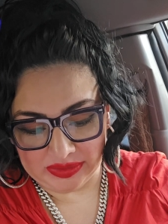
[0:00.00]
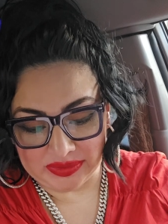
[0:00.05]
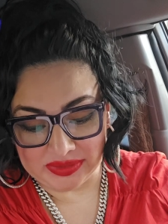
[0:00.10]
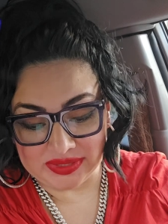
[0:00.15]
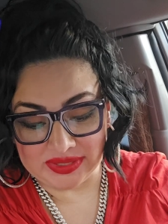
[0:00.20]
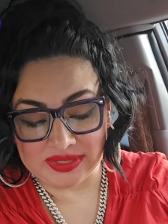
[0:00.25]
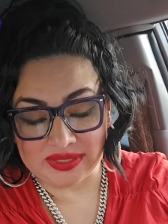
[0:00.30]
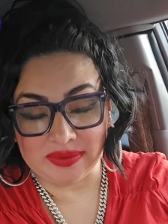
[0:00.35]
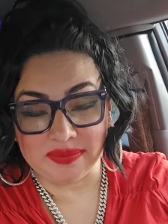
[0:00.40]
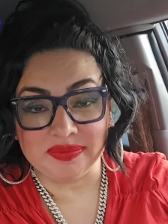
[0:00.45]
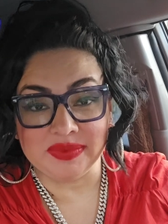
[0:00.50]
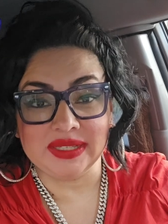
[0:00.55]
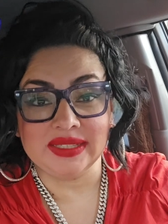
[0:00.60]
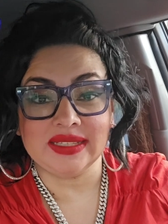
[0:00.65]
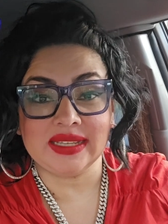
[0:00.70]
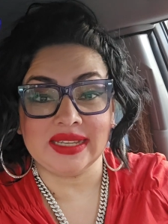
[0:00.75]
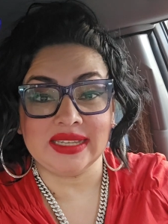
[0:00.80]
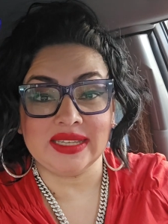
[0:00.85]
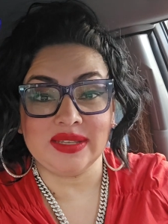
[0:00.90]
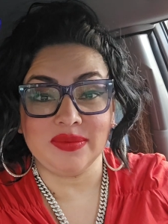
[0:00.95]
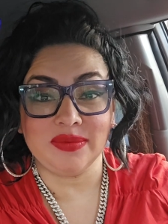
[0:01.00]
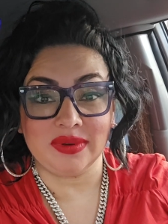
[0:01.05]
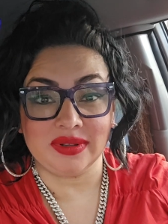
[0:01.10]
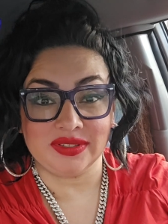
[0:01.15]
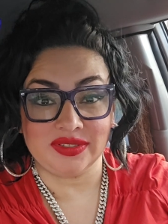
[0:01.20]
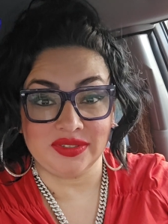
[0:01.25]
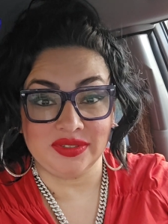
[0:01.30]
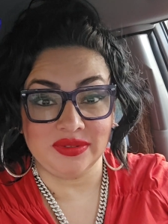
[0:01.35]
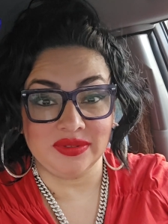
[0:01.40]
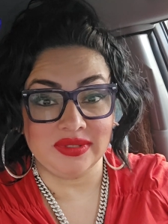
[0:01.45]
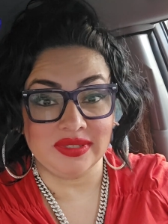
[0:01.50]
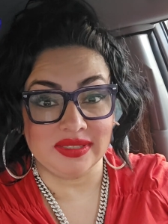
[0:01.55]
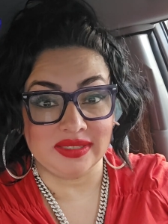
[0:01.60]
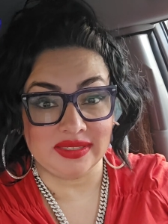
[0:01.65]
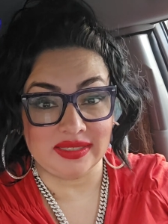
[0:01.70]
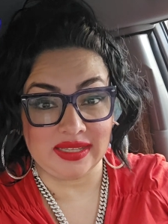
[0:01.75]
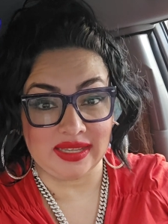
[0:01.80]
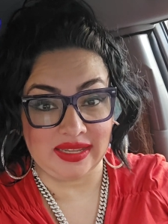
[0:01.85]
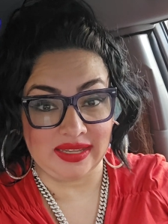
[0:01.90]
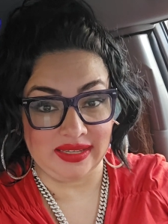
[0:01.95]
there is something that he wants you to
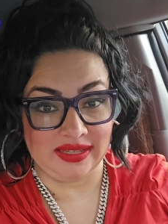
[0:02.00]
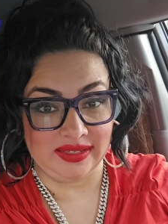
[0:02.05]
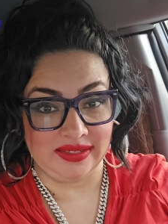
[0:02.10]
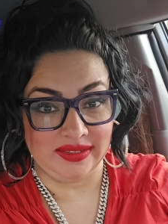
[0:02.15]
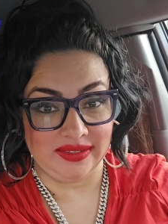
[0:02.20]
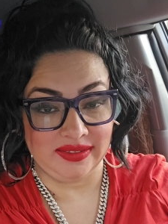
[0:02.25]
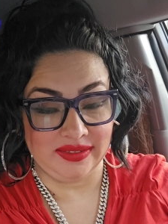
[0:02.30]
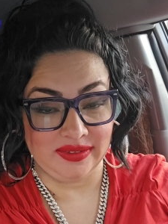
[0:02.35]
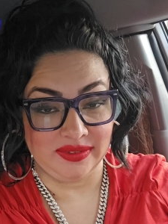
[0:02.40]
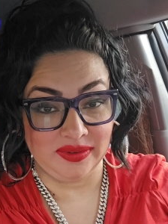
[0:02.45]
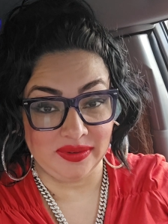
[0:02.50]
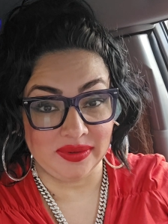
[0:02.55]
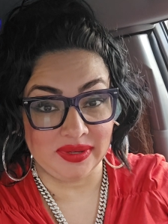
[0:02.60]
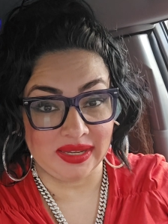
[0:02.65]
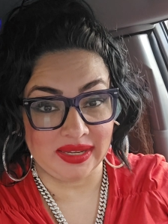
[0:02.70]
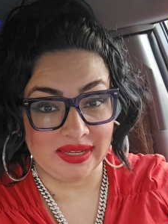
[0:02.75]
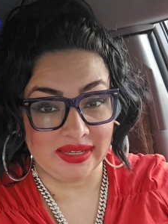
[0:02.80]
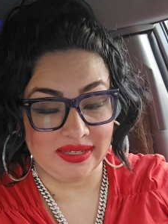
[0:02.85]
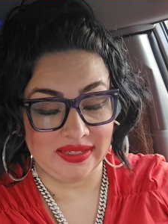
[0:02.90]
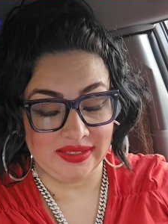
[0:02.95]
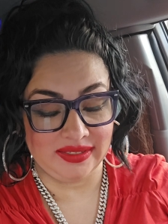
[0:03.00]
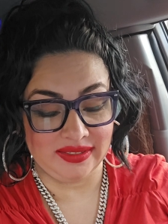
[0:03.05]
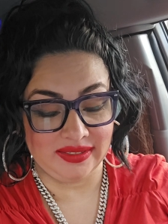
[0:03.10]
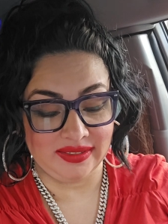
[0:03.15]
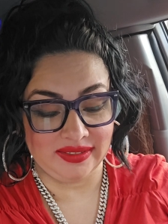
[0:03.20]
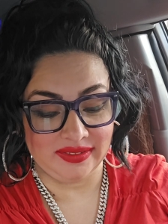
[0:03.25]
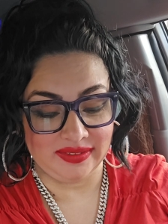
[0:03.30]
say, okay?